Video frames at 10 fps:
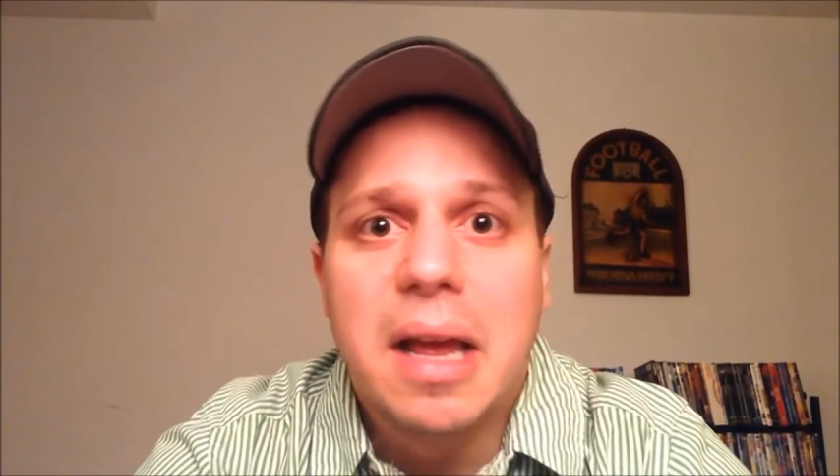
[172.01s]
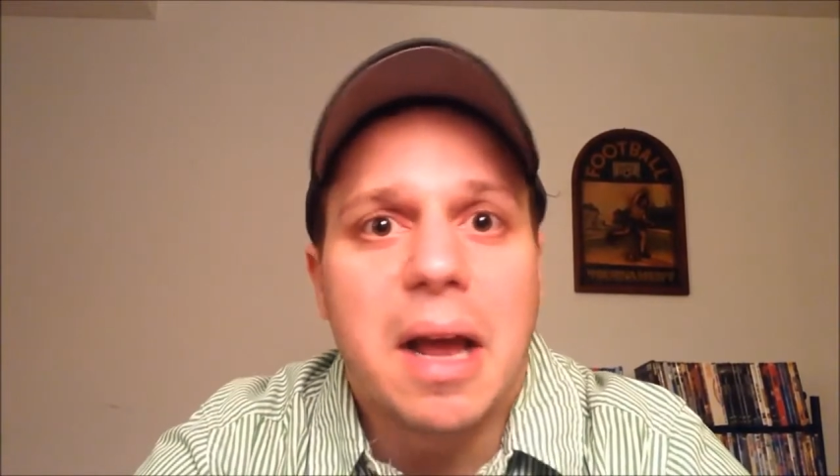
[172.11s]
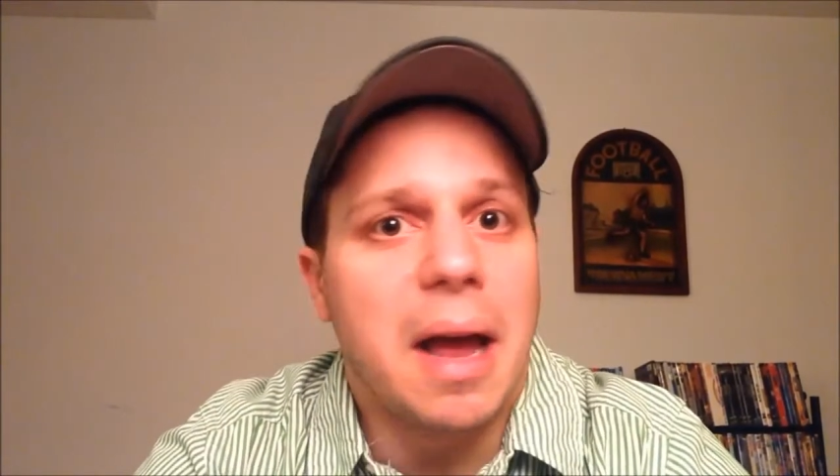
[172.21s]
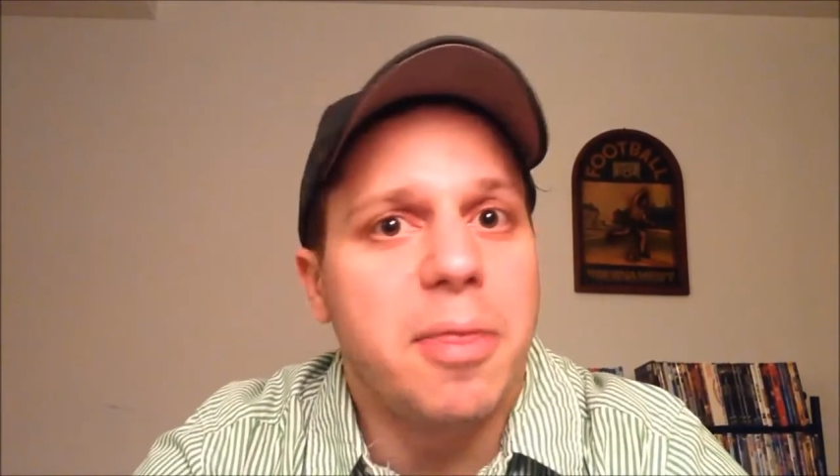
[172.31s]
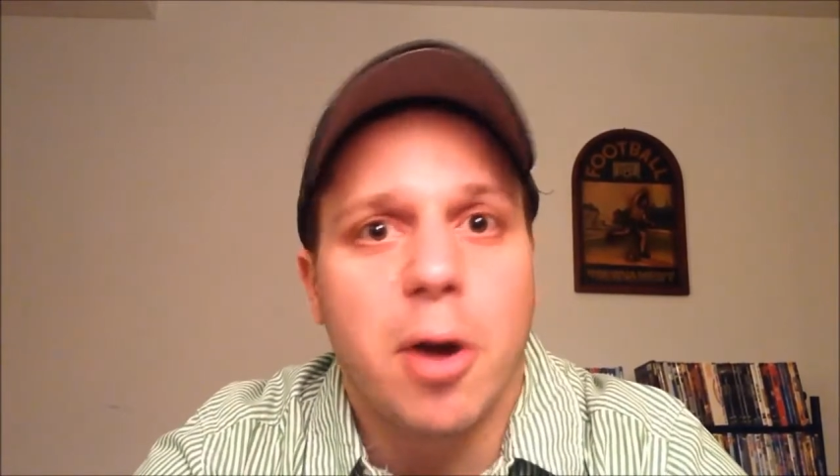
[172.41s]

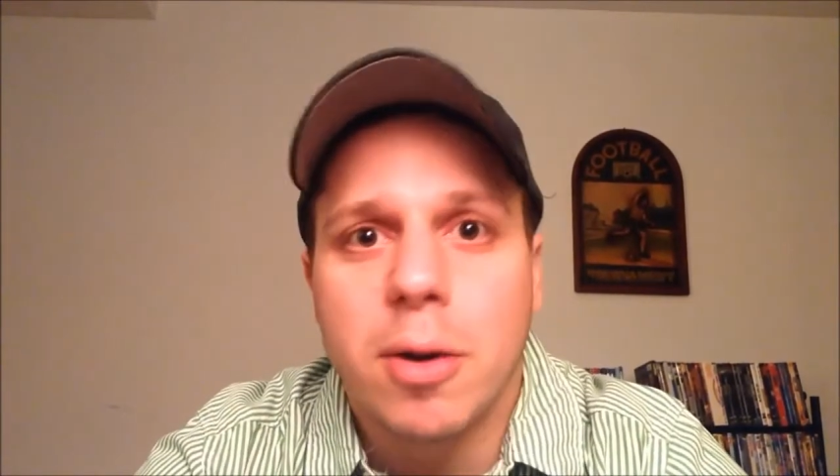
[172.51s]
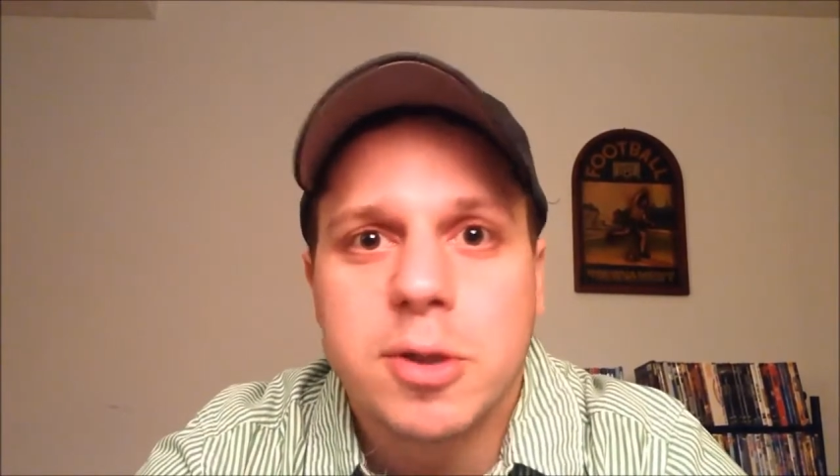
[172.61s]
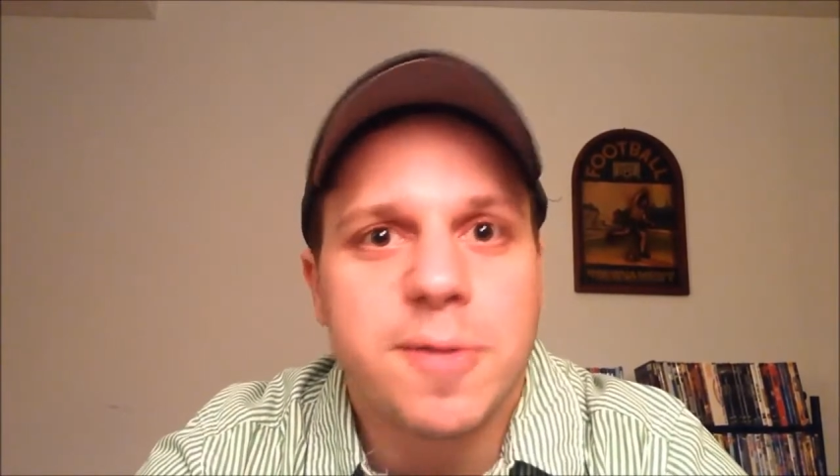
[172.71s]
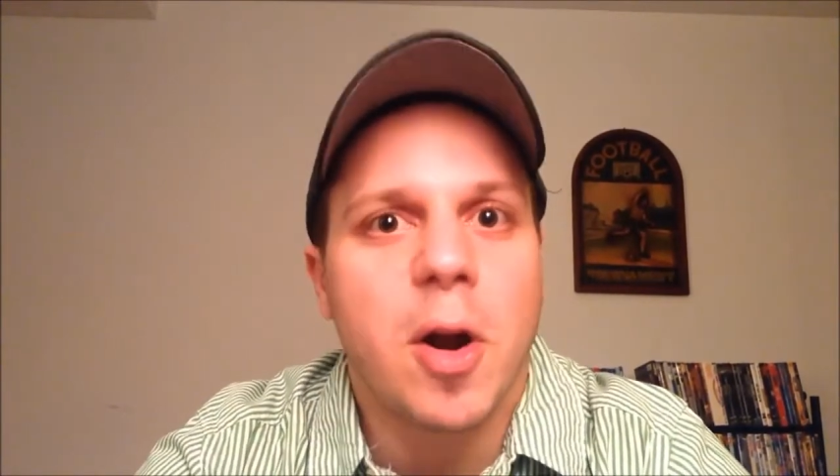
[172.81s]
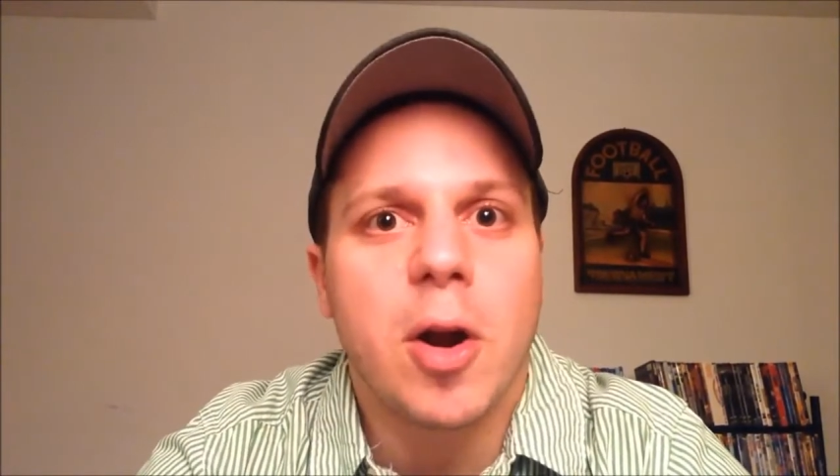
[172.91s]
I thought it
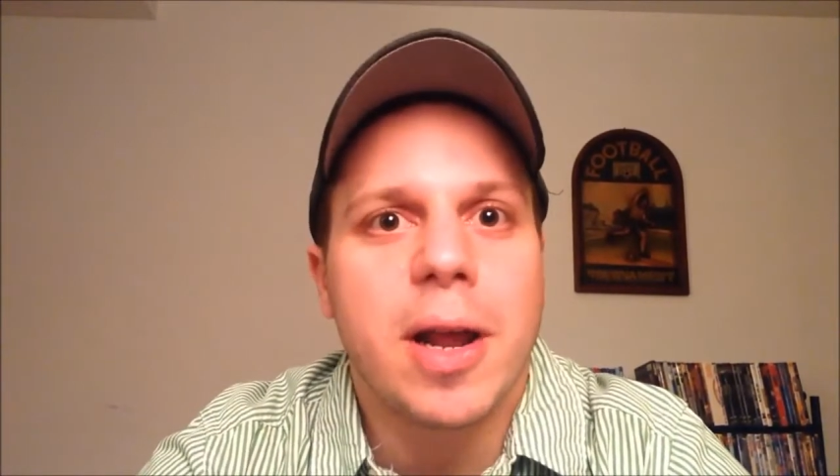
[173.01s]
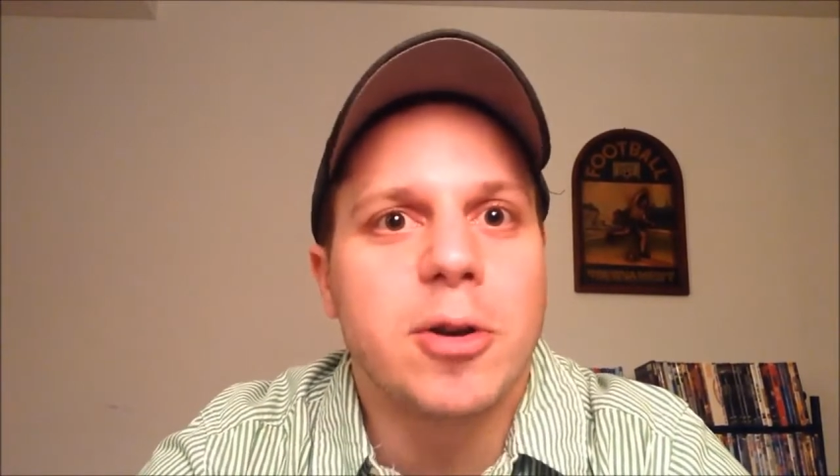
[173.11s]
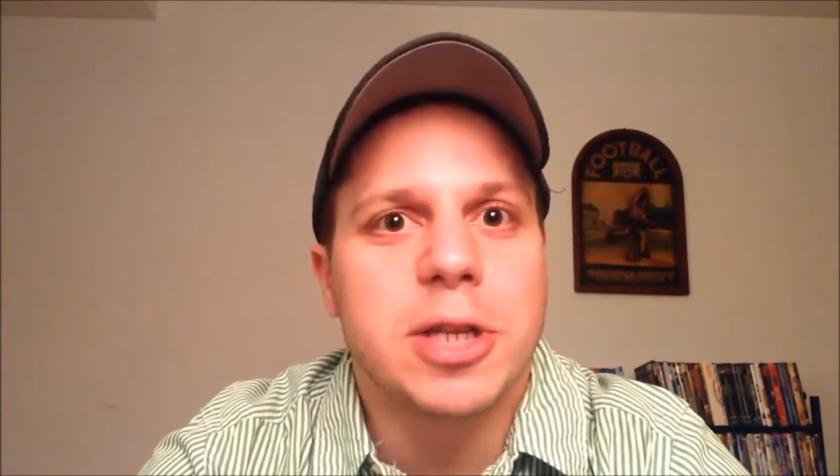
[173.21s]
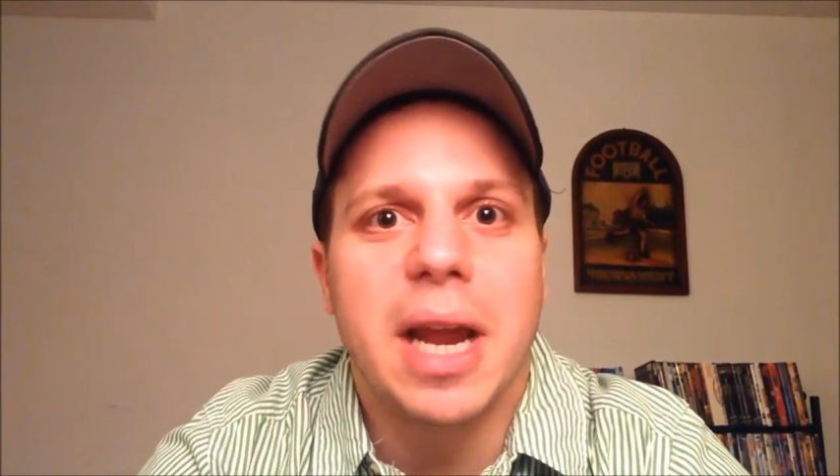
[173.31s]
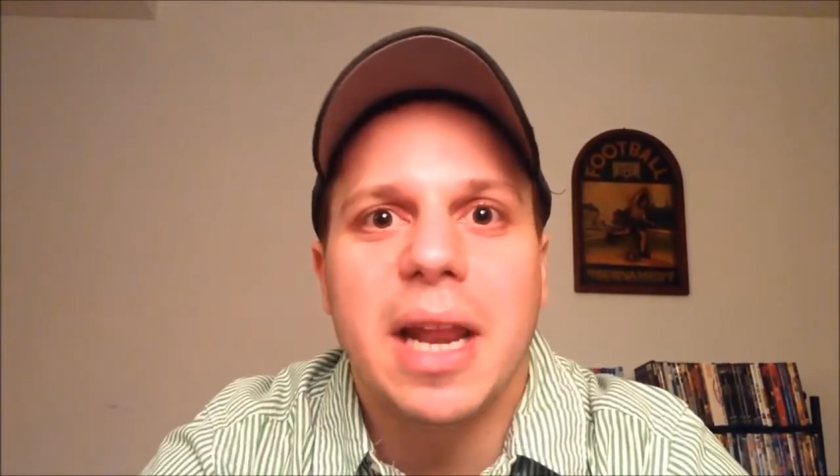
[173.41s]
was very
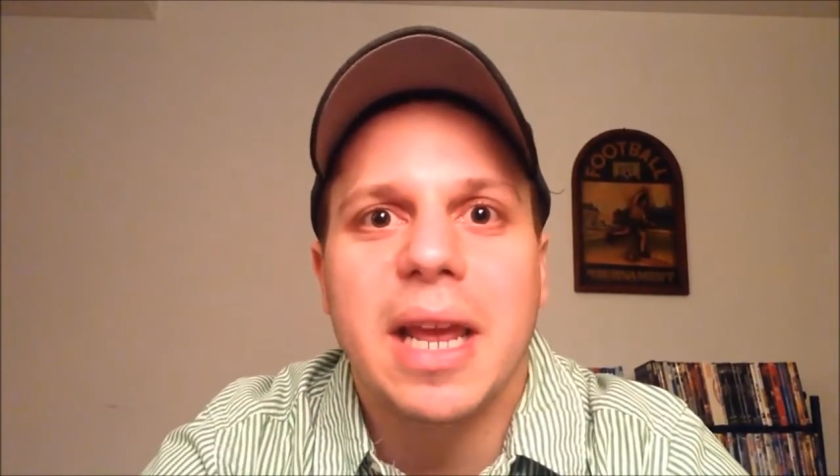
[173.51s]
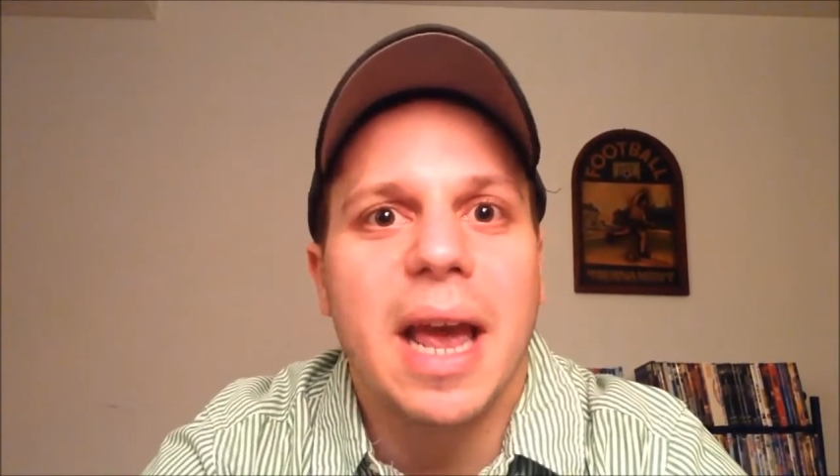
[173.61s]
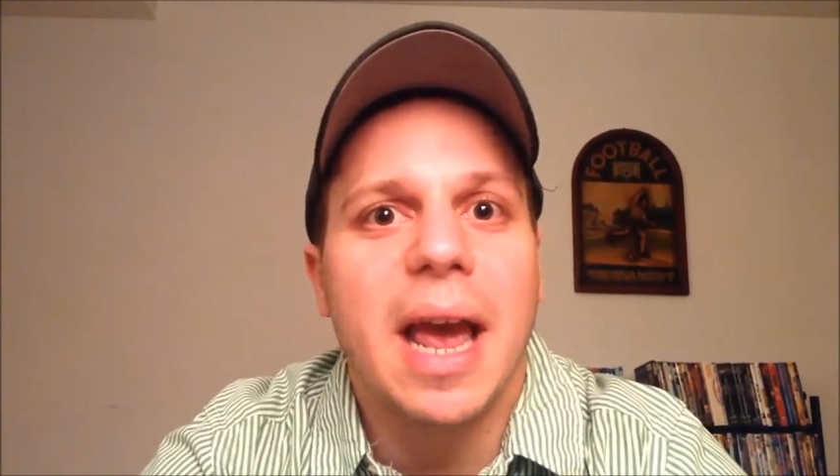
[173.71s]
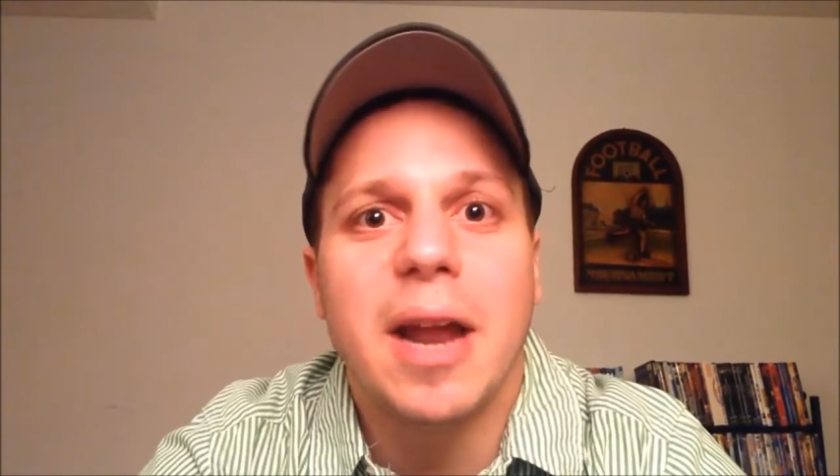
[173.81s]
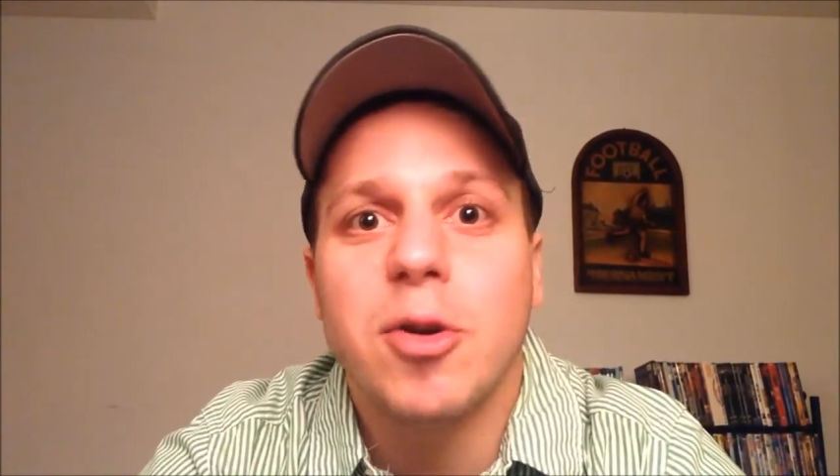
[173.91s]
entertaining
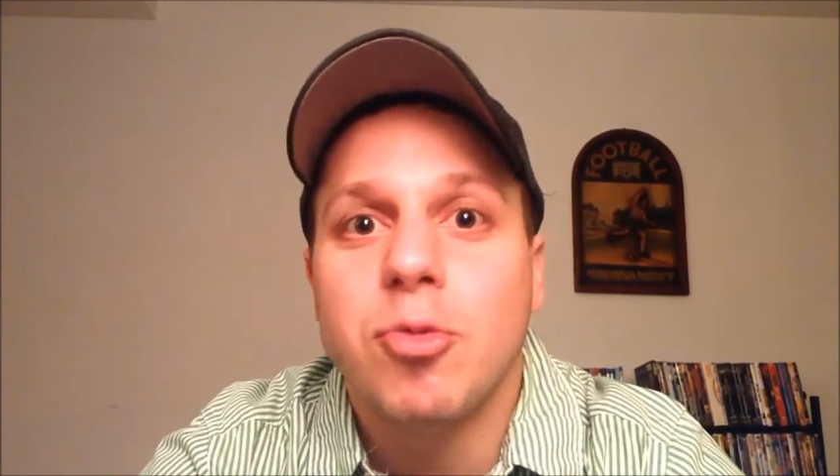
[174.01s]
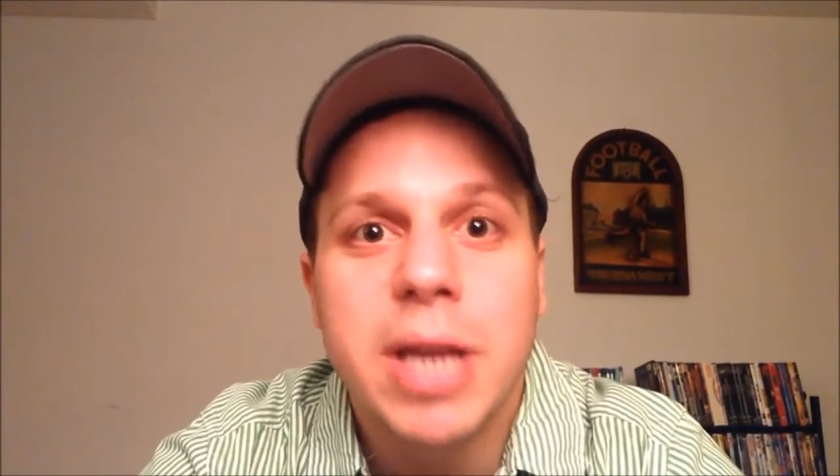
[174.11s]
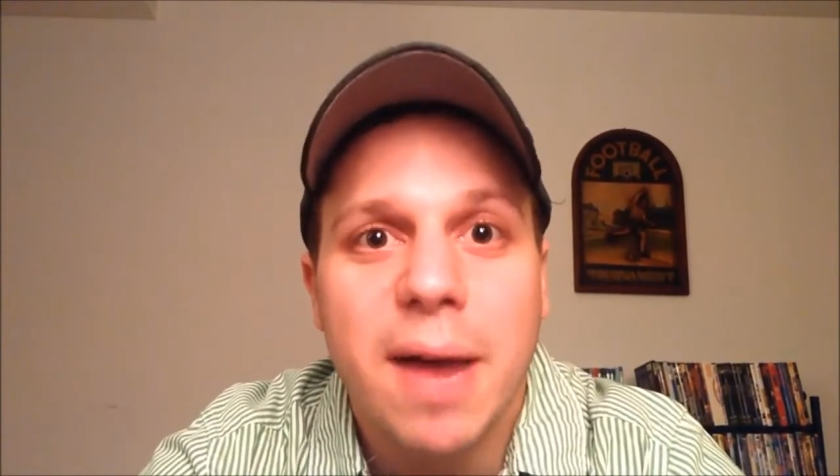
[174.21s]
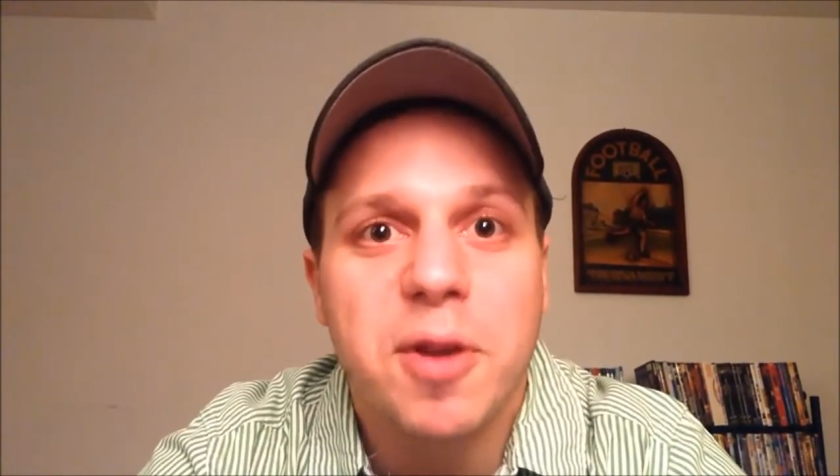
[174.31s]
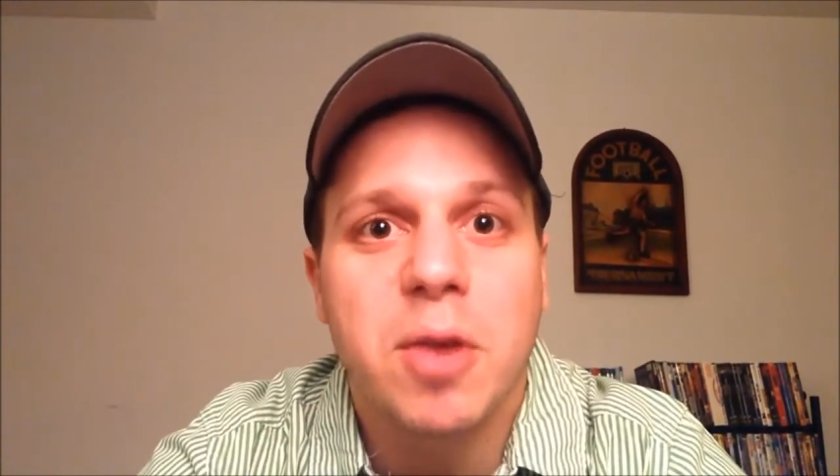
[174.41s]
and
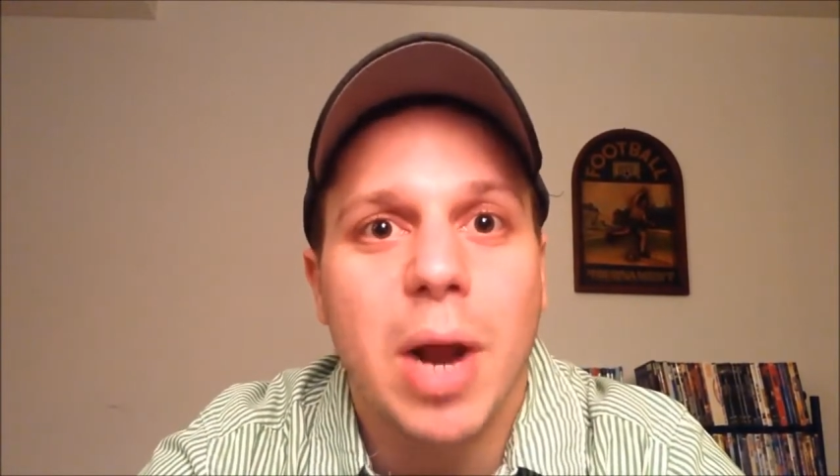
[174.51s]
definitely